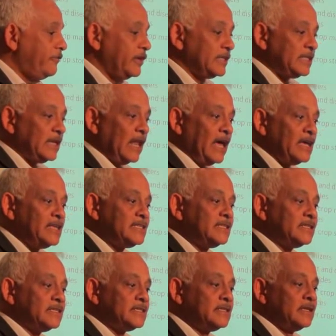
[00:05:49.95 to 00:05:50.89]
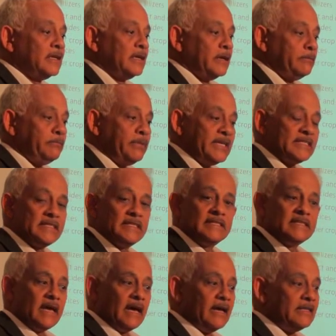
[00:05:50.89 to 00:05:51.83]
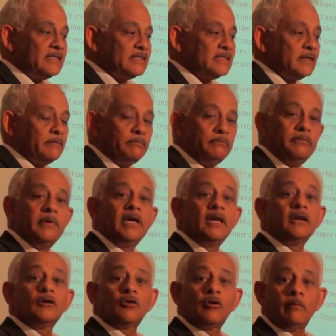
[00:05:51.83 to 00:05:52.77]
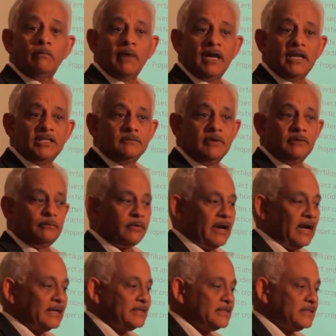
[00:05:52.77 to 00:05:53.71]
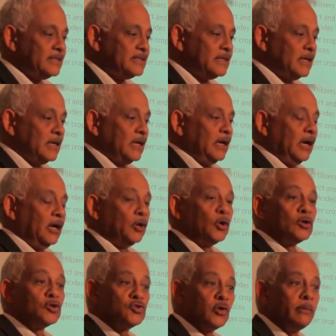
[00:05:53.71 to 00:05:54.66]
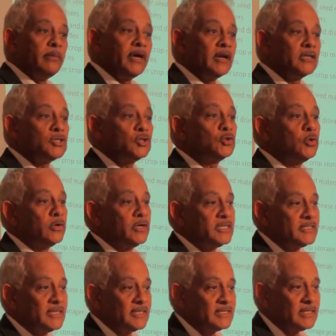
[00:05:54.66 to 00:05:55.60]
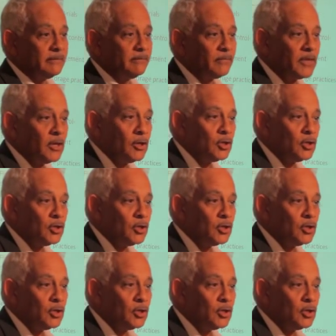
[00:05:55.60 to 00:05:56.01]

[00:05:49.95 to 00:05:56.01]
fertilizers, pesticides, better crop management practices, and also better storage system.